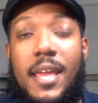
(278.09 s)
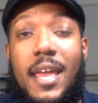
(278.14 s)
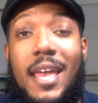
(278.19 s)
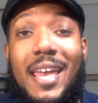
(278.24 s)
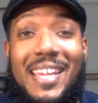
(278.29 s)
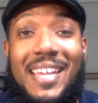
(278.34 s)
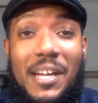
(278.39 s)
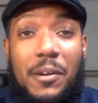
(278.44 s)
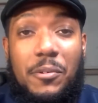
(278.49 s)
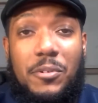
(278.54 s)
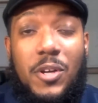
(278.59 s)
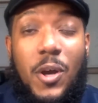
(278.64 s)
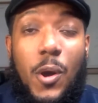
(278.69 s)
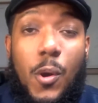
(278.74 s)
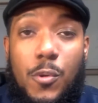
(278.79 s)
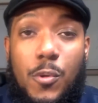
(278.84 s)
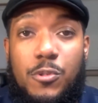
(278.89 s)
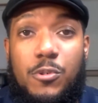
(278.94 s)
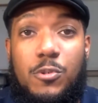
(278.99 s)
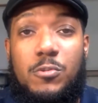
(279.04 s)
And I'll go
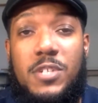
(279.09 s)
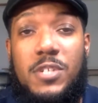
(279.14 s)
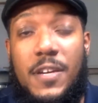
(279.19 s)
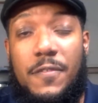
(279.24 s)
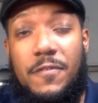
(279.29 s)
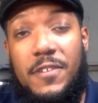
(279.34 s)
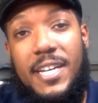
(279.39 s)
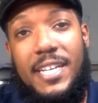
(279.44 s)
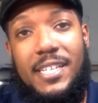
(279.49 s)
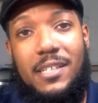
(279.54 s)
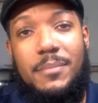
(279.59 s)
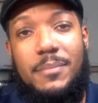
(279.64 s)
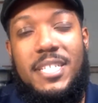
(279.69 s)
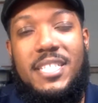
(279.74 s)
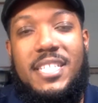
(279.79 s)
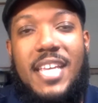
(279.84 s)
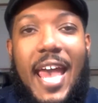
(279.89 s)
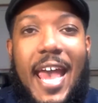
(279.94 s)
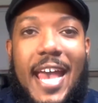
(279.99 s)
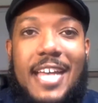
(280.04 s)
through different elements
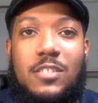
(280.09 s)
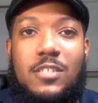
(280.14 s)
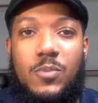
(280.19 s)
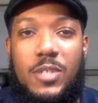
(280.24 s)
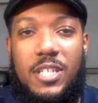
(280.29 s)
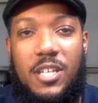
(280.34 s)
as we